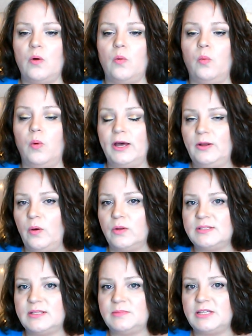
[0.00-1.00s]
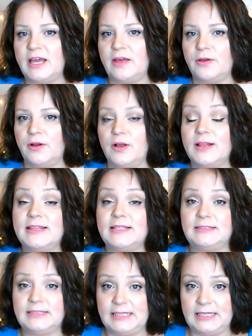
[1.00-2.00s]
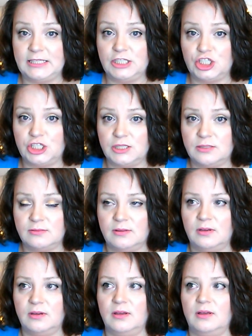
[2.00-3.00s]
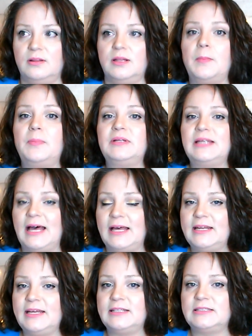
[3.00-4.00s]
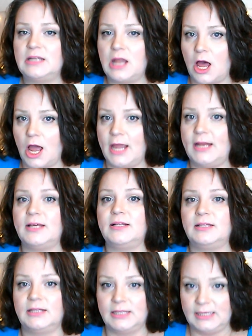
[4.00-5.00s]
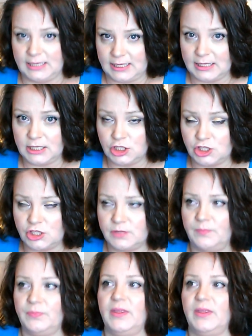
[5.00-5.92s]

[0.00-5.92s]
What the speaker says: What holds them together? The lineage, the bloodline lineage.